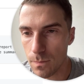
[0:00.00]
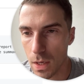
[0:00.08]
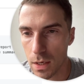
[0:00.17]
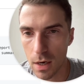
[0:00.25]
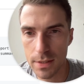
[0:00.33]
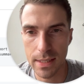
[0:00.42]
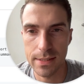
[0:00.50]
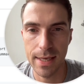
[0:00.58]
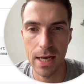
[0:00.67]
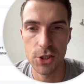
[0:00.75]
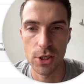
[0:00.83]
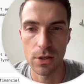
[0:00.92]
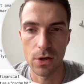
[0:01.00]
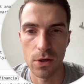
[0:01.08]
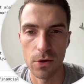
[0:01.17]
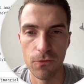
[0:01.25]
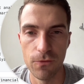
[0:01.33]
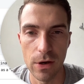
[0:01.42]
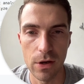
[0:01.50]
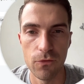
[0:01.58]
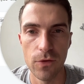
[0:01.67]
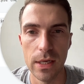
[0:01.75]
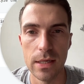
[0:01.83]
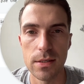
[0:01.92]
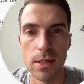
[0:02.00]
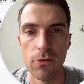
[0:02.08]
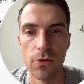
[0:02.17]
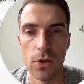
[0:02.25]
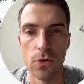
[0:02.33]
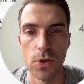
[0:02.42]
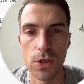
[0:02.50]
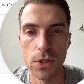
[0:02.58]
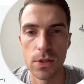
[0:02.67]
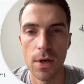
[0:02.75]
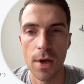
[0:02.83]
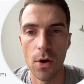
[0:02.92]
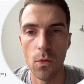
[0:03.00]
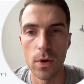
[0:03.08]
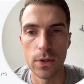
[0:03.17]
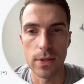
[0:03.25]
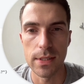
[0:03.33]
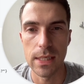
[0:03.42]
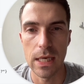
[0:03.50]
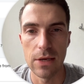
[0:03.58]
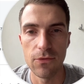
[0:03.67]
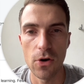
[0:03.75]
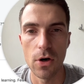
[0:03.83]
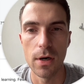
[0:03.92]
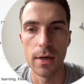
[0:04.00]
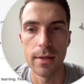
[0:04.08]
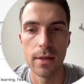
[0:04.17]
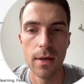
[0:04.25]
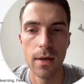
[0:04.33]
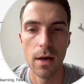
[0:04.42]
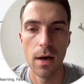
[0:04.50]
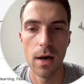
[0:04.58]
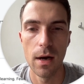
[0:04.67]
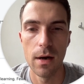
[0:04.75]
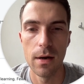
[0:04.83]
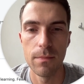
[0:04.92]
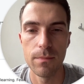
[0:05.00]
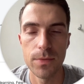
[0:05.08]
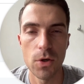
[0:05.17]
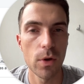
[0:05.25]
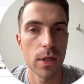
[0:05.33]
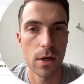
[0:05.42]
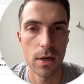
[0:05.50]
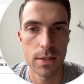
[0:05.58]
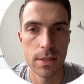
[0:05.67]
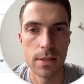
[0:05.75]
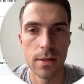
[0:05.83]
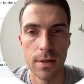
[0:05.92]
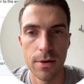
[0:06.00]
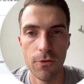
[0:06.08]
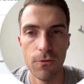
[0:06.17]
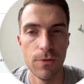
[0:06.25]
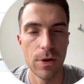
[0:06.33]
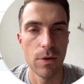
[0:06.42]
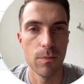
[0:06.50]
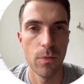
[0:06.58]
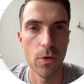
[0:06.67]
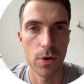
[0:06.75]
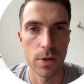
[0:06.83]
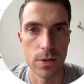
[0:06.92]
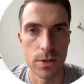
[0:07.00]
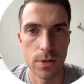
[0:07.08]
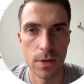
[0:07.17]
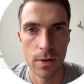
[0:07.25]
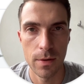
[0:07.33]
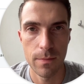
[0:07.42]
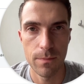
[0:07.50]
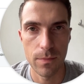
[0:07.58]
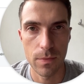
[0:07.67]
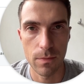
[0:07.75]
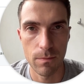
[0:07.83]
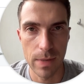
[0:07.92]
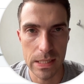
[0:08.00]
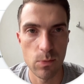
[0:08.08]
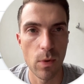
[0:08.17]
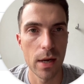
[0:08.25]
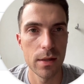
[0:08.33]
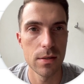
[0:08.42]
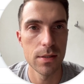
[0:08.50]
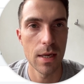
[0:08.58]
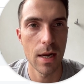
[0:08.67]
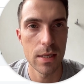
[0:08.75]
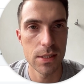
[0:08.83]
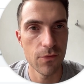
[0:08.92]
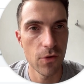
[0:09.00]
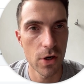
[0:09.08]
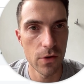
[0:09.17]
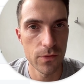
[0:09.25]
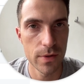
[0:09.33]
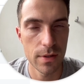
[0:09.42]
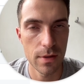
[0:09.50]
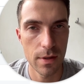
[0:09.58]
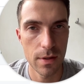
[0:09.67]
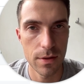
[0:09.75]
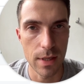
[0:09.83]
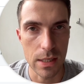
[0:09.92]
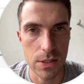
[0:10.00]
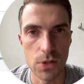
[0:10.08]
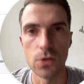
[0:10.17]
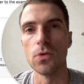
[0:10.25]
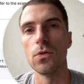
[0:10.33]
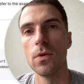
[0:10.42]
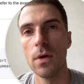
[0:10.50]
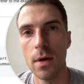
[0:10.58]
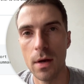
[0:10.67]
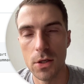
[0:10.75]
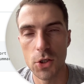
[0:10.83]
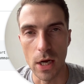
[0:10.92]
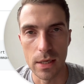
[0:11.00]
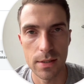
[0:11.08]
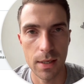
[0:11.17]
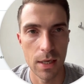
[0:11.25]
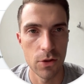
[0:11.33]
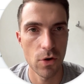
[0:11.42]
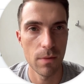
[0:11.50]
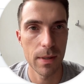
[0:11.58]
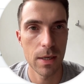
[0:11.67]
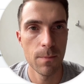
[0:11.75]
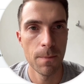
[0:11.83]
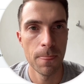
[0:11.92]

Context caching, very convenient if you just want to save on token costs. Very important best practice that has evolved thanks to giants like Anthropic.